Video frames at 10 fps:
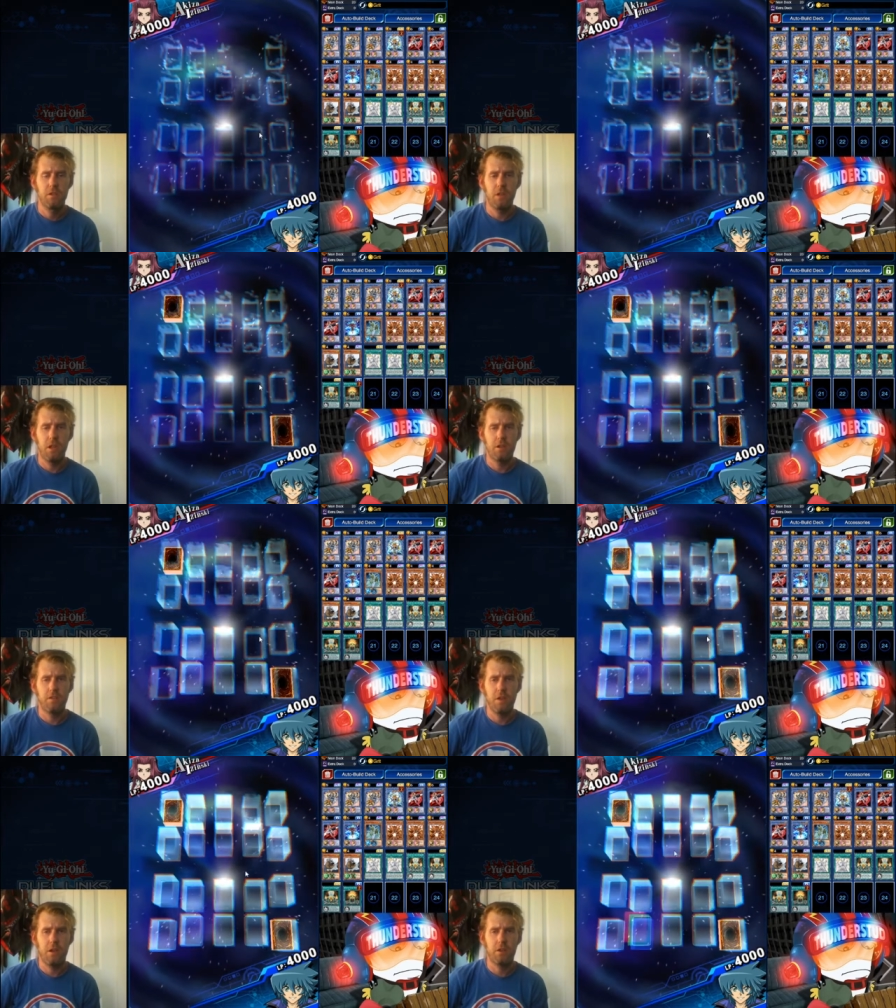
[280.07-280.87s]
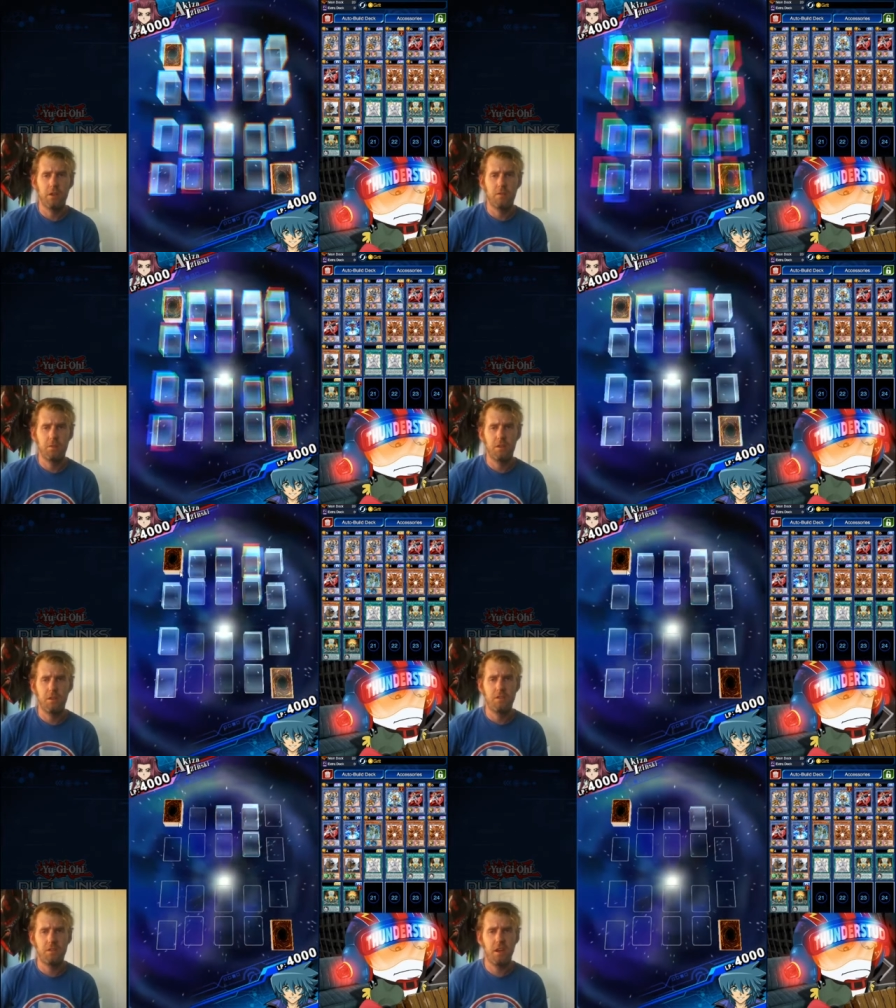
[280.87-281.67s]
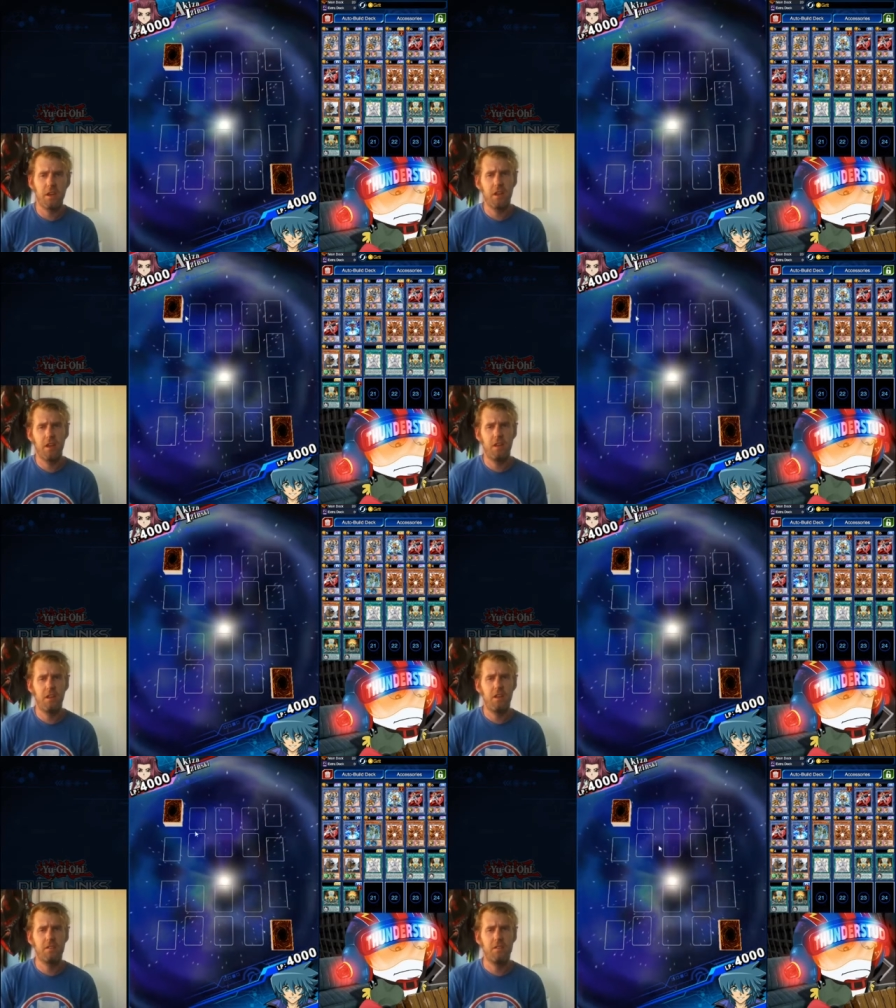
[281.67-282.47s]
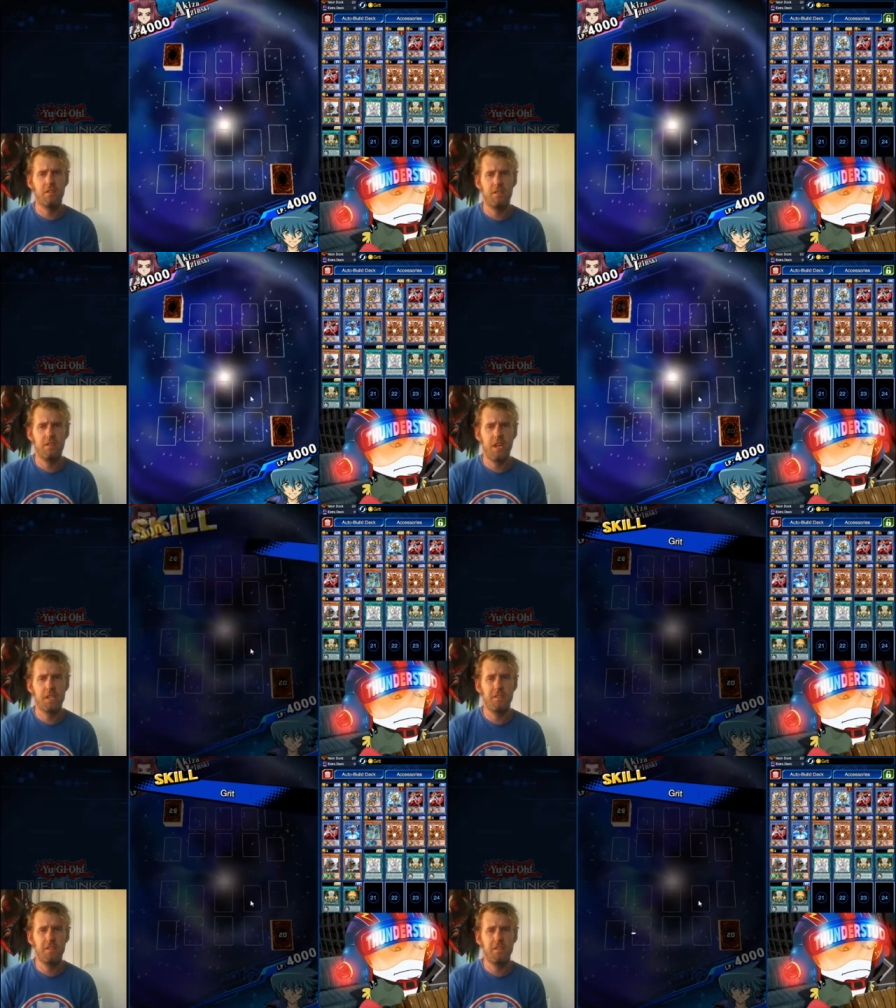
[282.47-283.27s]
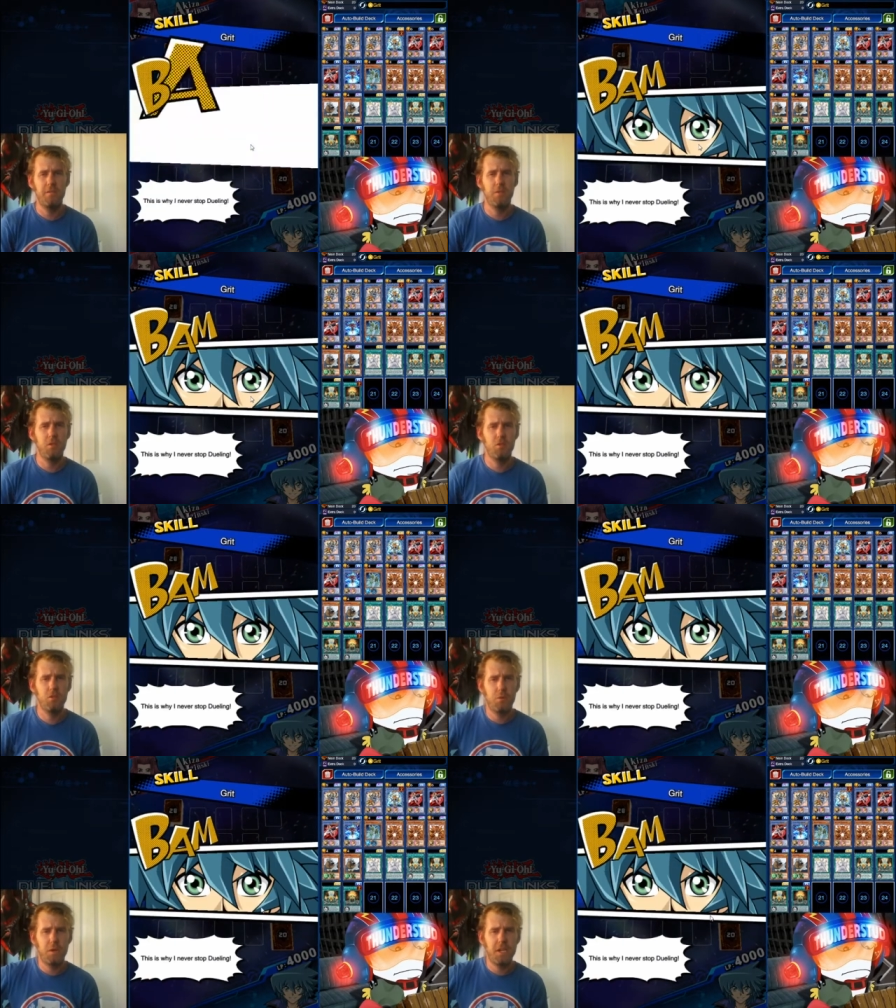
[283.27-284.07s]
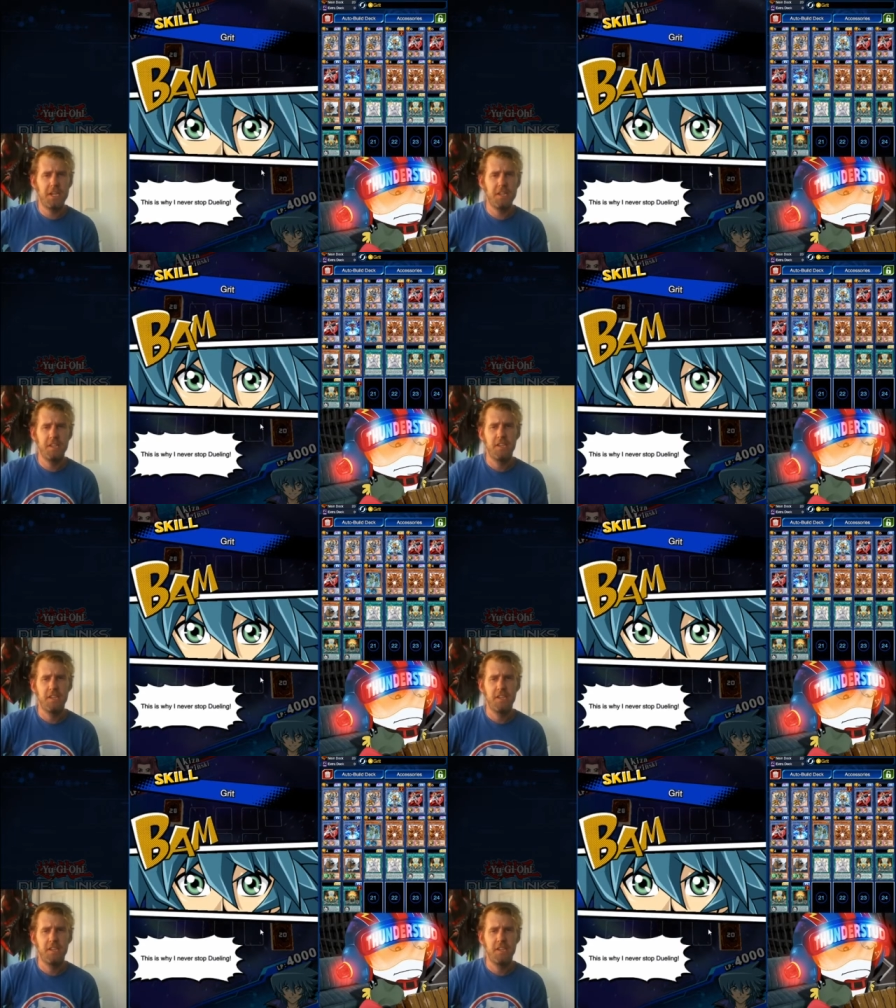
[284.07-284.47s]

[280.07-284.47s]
That is not good with this deck, and that is the exact reason we use Grit.